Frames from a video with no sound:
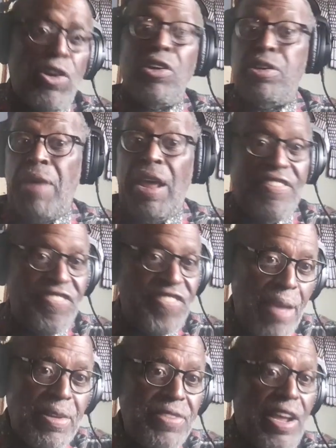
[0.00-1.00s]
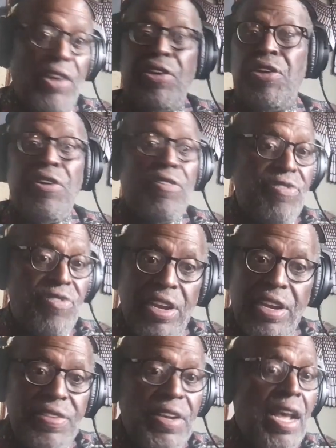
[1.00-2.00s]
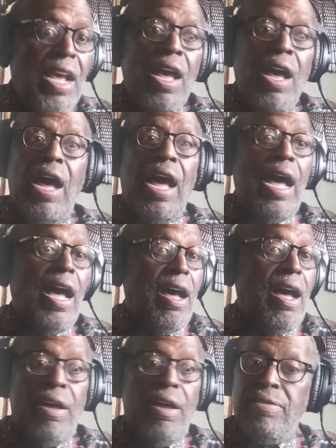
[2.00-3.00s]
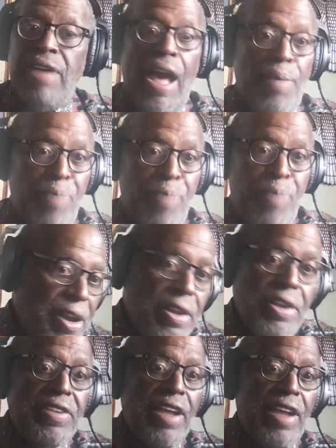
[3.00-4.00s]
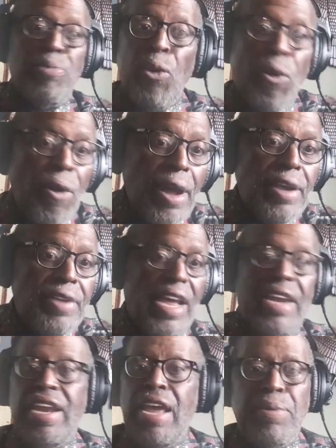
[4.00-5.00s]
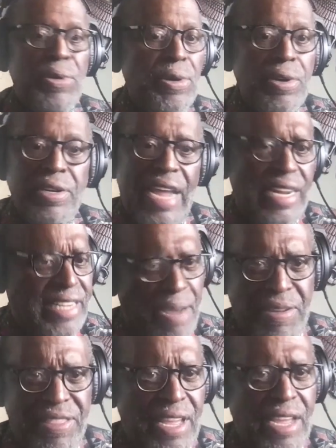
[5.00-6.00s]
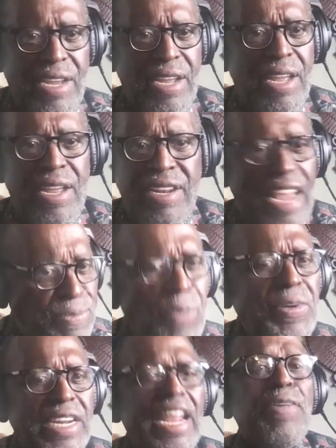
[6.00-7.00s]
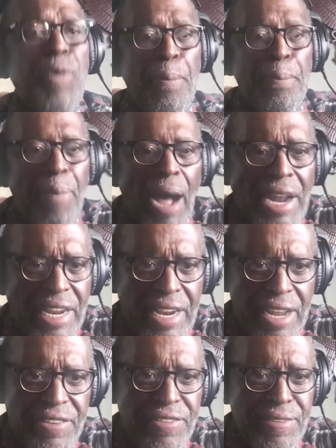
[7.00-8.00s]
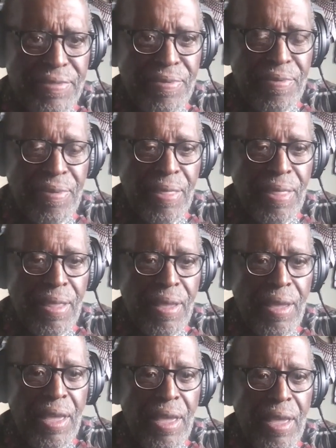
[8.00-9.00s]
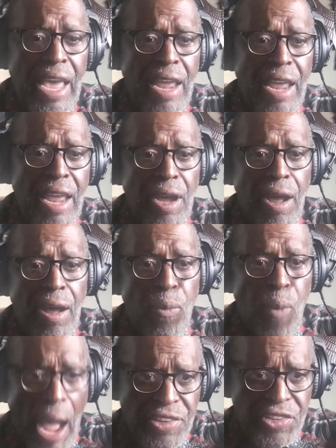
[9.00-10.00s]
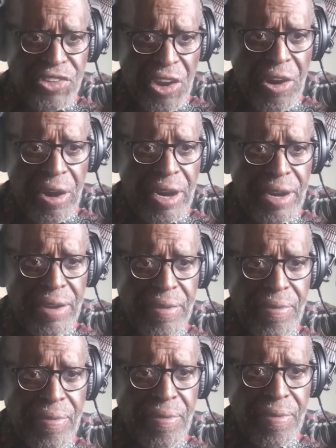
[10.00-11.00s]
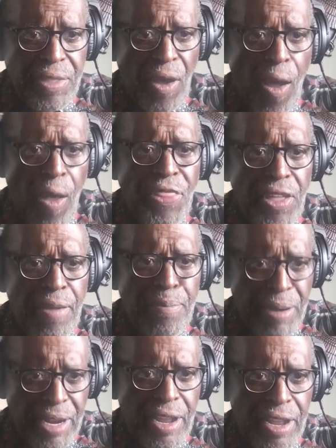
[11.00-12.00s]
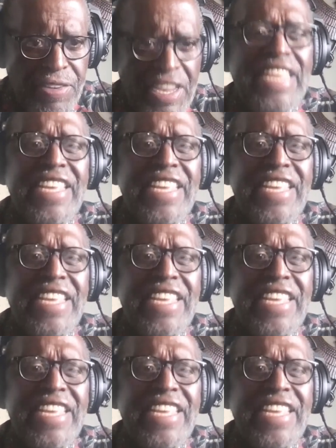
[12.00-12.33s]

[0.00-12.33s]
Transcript: talked about our families, our girlfriends, our partners, our boys, our neighborhood, that type of thing. That's what we did. That's what bonded us. And Wallace Cherry, the author of Bloods,